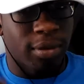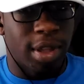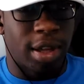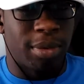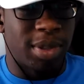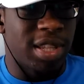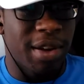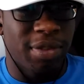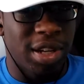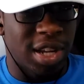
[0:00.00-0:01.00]
Um, it
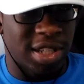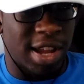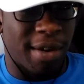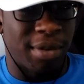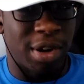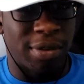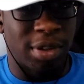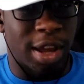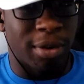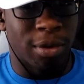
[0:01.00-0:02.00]
definitely doesn't have enough
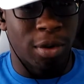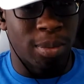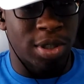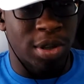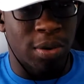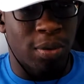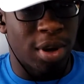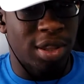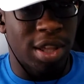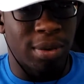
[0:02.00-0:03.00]
leg room, so
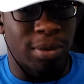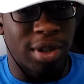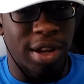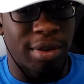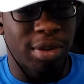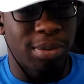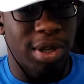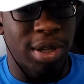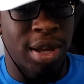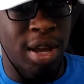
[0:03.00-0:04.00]
one thing would definitely
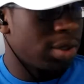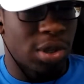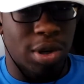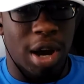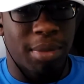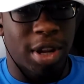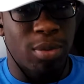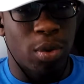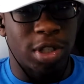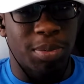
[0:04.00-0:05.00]
be to accommodate
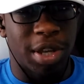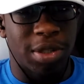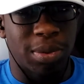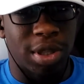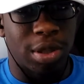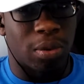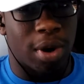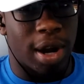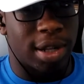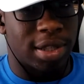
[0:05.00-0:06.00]
more space within the
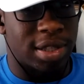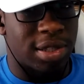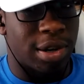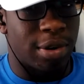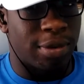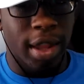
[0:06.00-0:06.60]
ride itself.